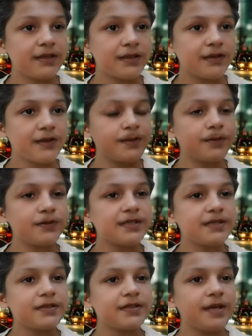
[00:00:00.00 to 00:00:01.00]

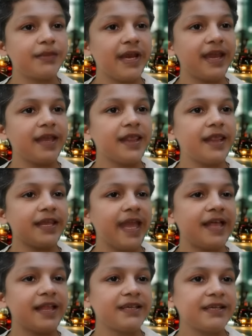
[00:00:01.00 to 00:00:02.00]
loses some
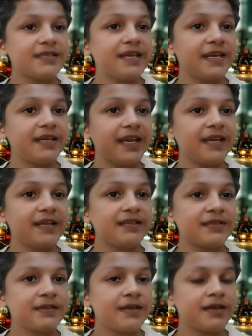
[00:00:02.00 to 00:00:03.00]
allies and
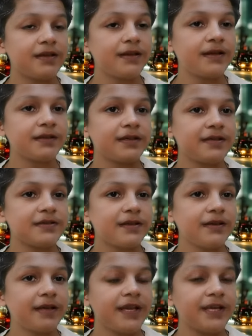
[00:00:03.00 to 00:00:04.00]
gains others
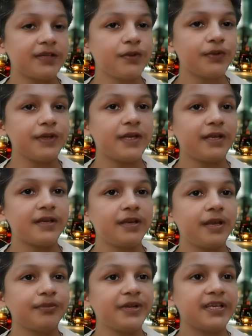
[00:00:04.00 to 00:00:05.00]
including a
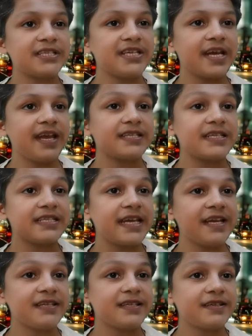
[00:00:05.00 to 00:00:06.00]
Nubian
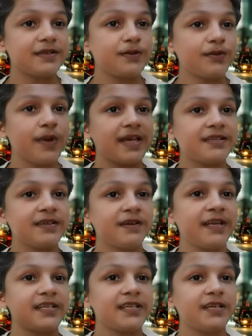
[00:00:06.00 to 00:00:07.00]
scientist who has
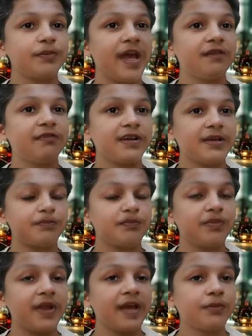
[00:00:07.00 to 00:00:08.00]
invented power
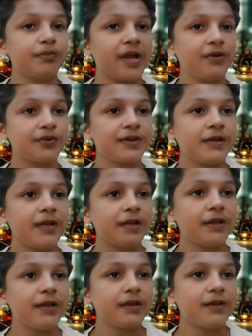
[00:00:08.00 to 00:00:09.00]
gunpowder,
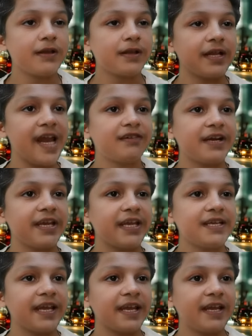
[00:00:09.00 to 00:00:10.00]
a clever
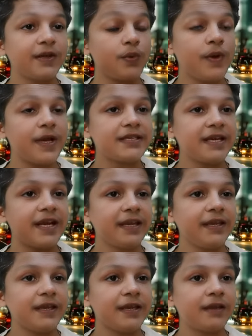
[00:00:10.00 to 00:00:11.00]
kid and a
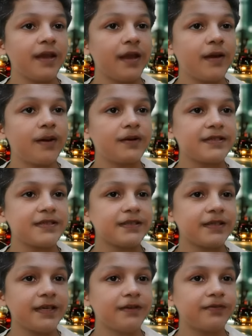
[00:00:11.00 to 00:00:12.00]
wisecracking horse
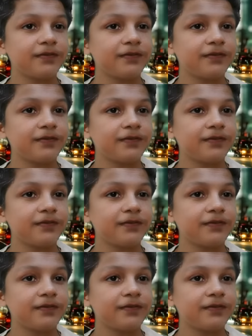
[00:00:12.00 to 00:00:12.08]
thief.